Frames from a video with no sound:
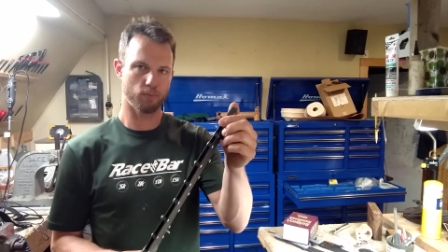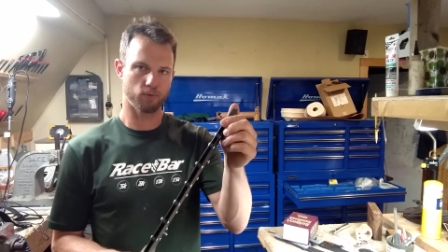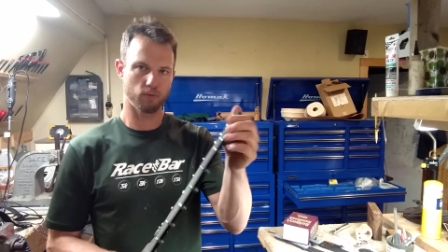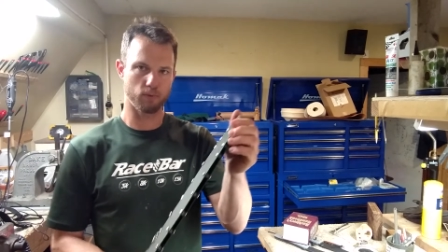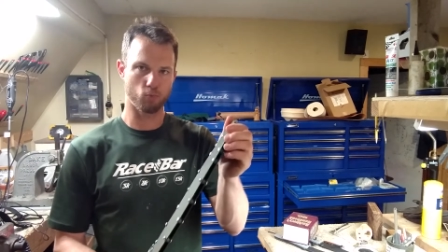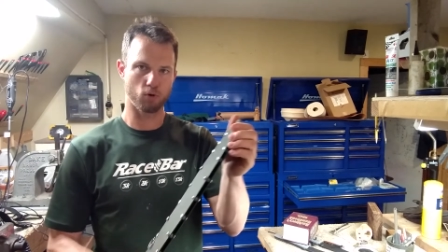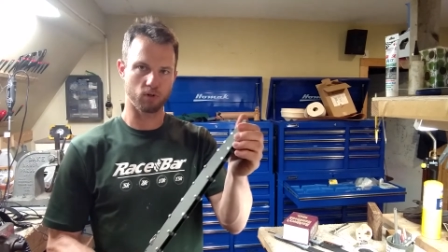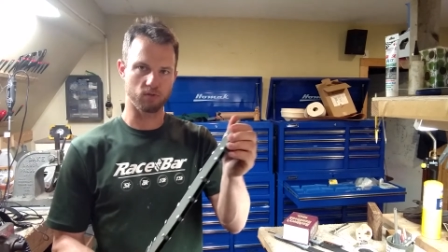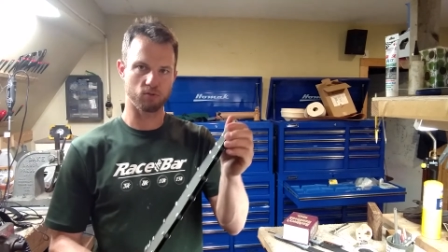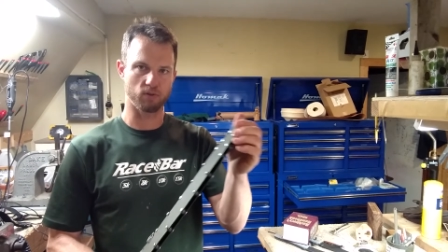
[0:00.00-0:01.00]
a little bit more
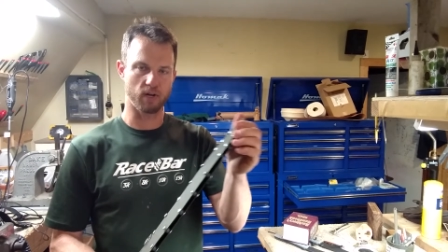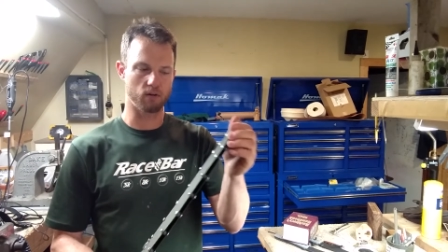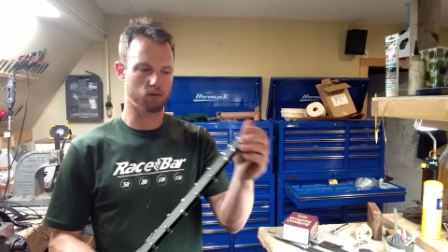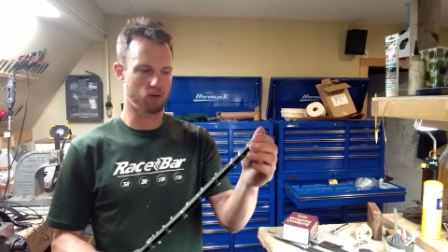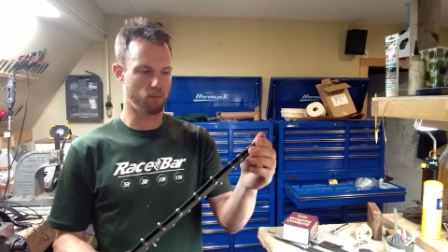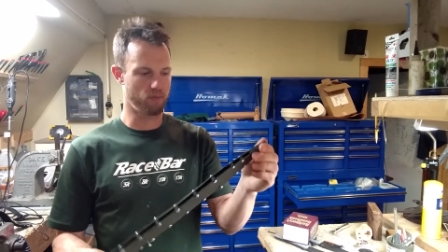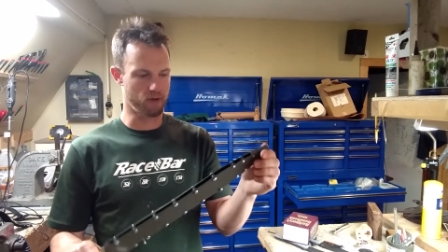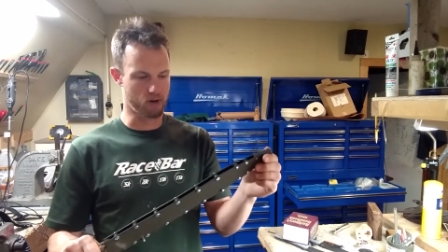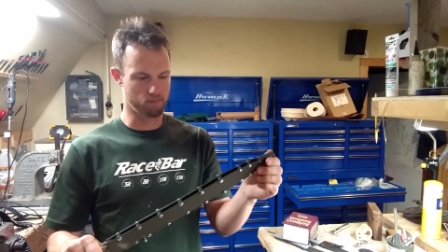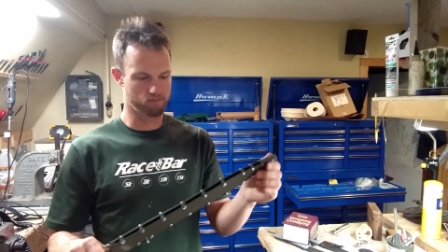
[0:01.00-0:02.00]
constraint up there.